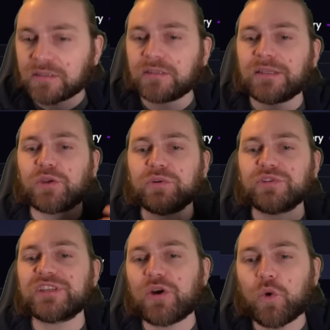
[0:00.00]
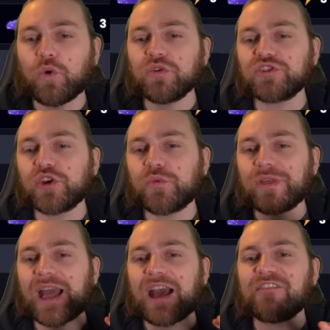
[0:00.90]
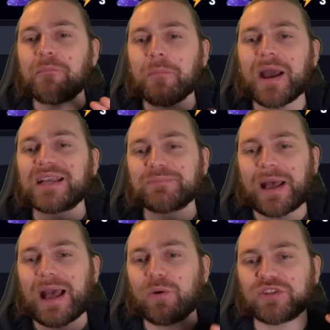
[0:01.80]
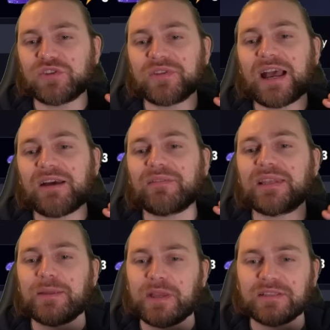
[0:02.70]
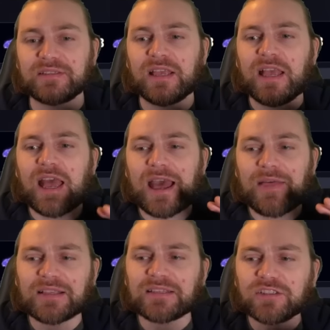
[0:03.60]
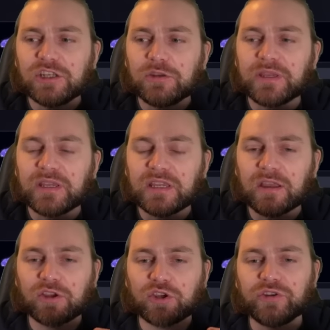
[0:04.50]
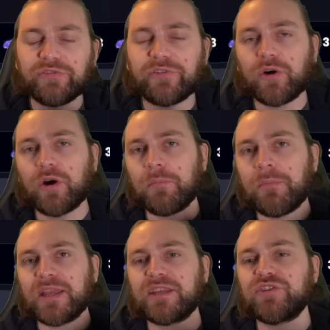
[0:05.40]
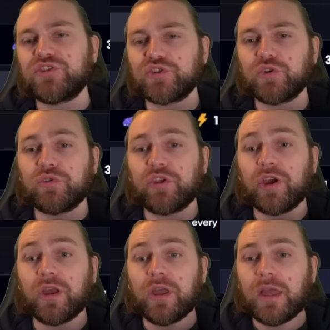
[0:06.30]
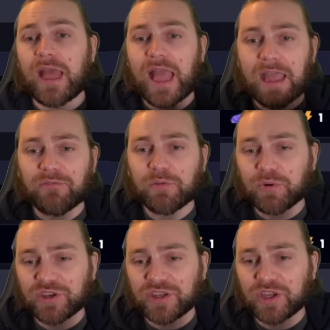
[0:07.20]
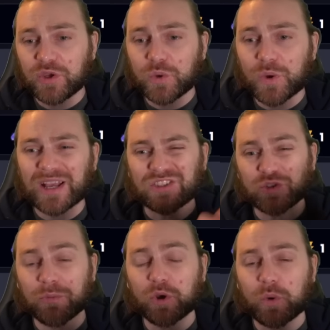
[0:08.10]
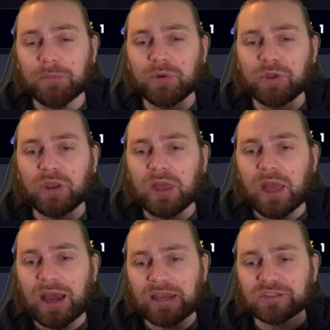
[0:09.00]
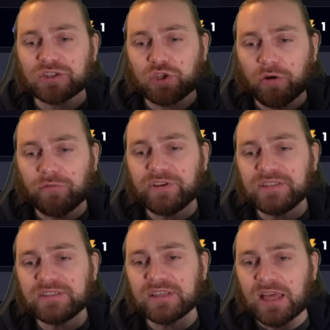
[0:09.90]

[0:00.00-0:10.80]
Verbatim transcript: now you will see that also they have max power so they have limits and that's going to be good for making sure that everybody who has some equipment and is a novice